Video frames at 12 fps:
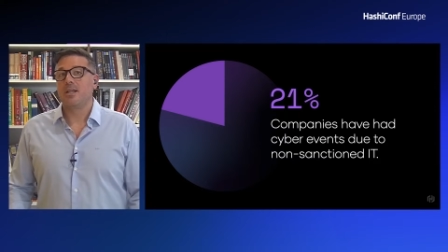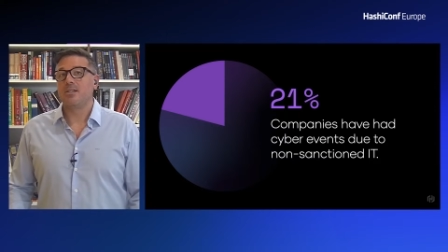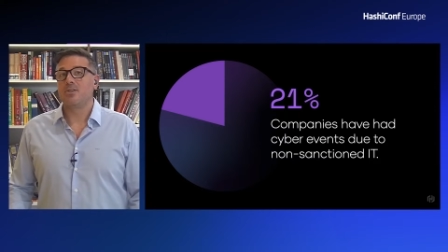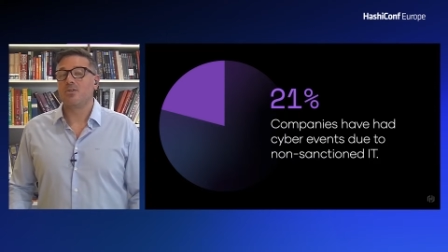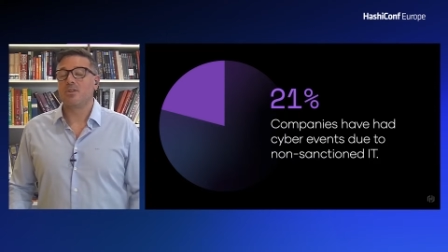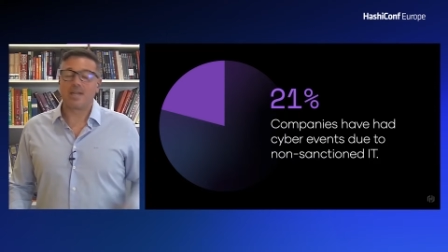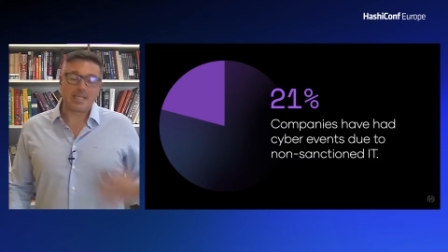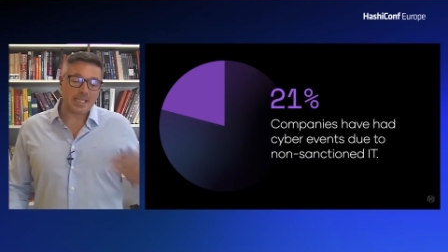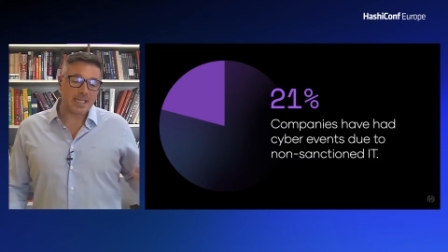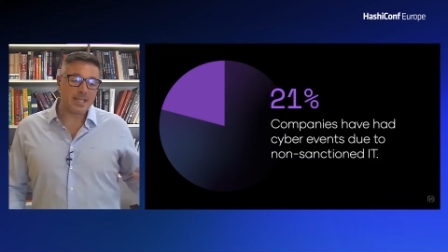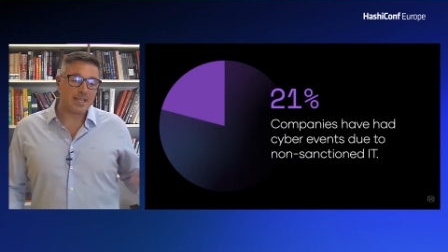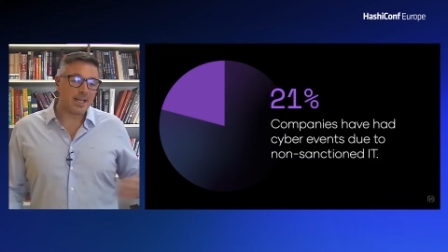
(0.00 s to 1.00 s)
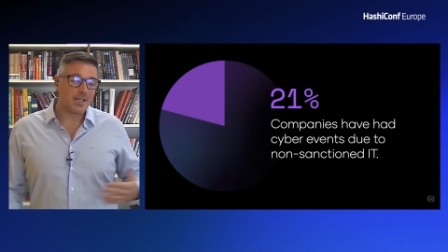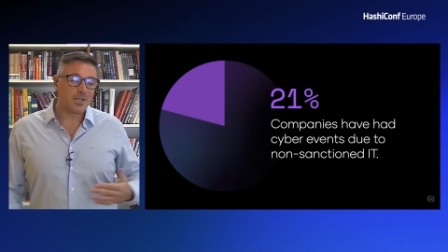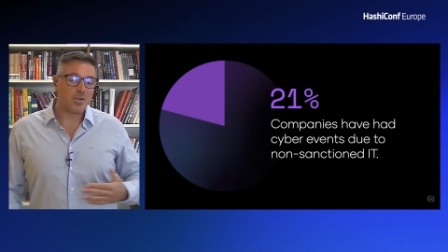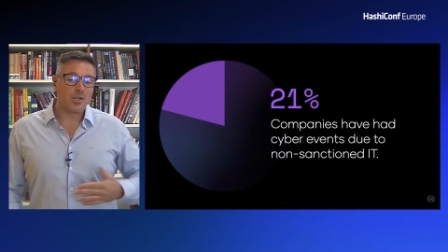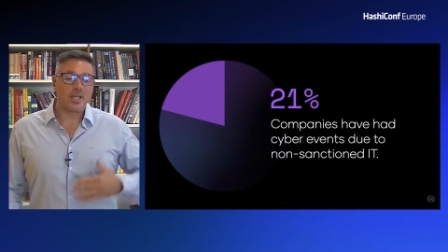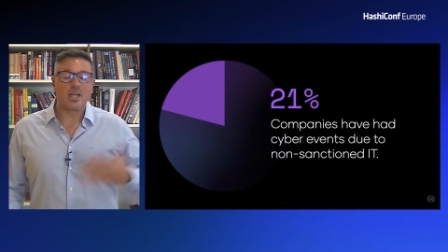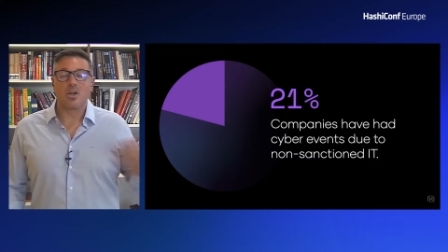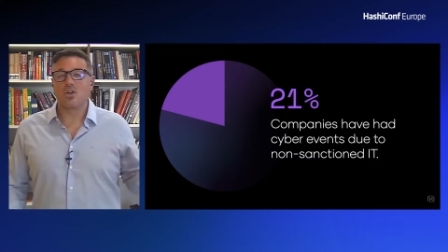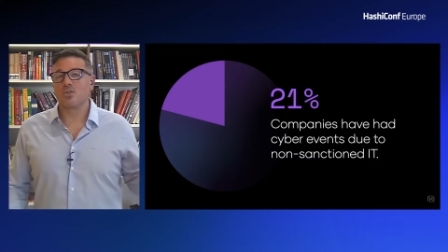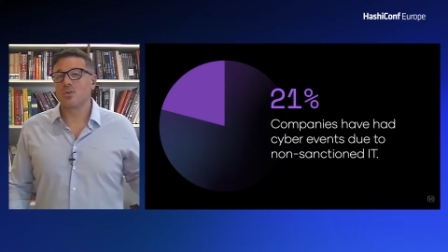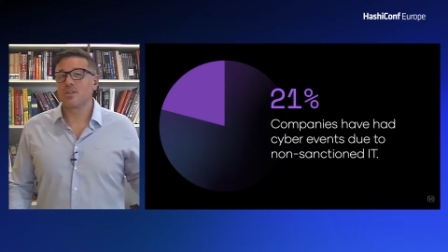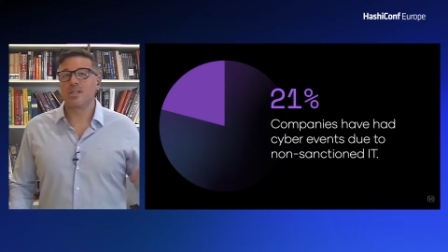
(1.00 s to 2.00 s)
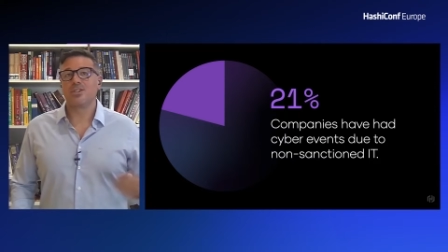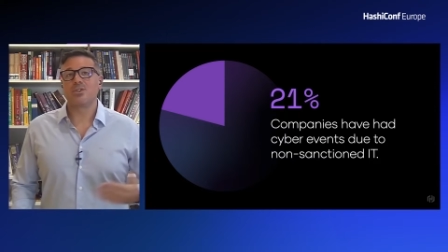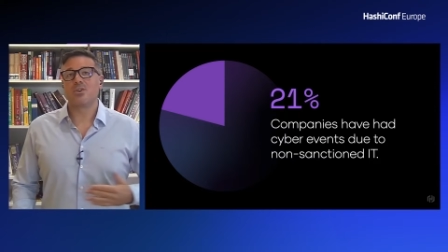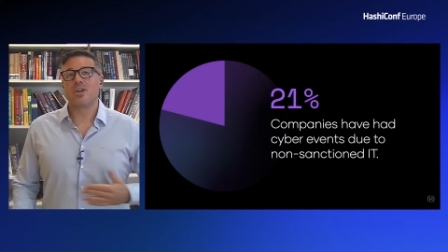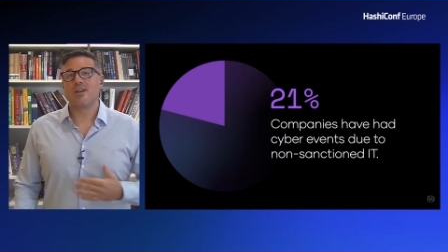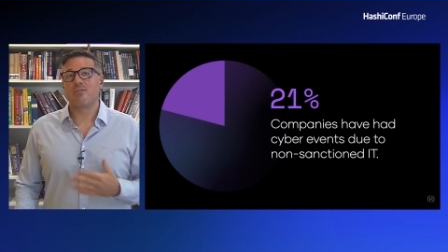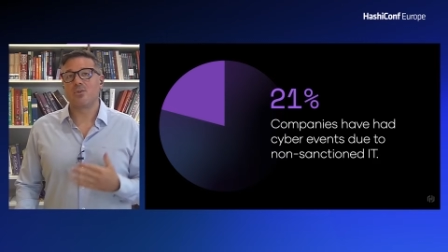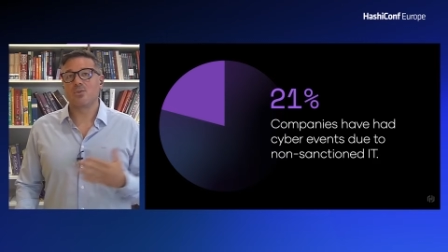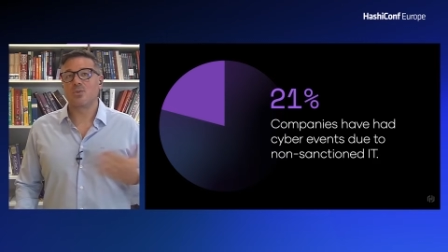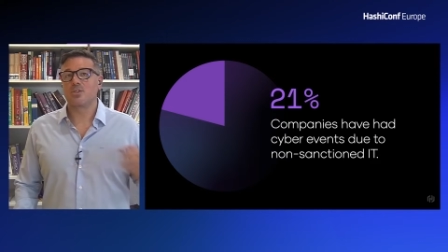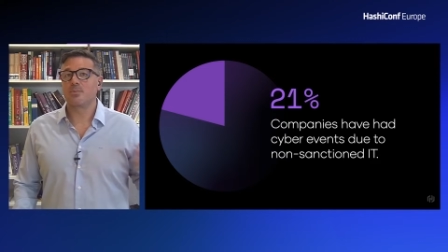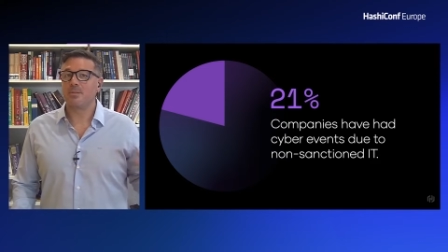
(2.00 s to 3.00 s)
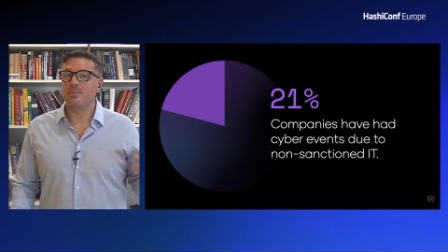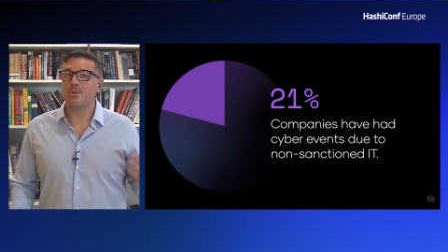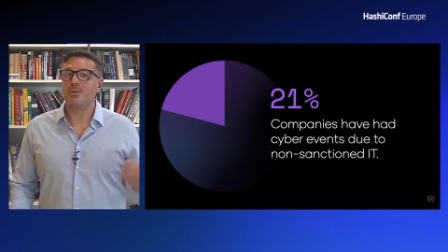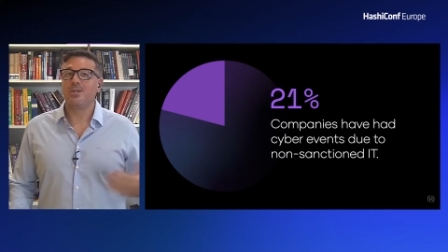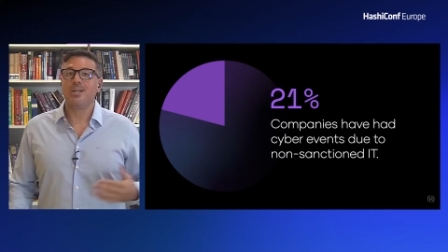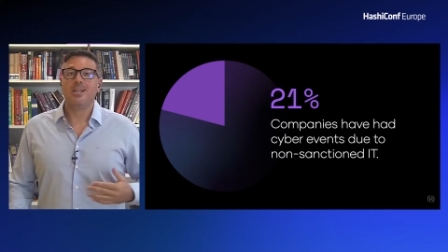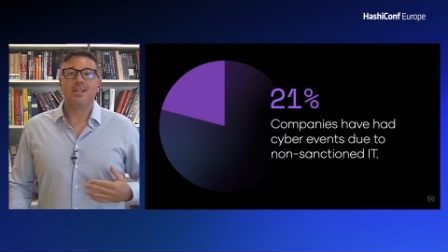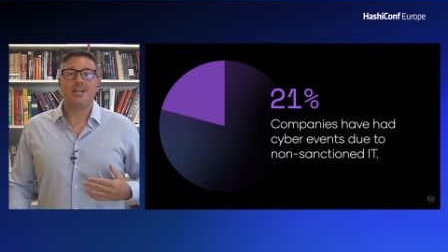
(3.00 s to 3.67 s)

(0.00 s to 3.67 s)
And so the idea that you know in a large organization you have all sorts of people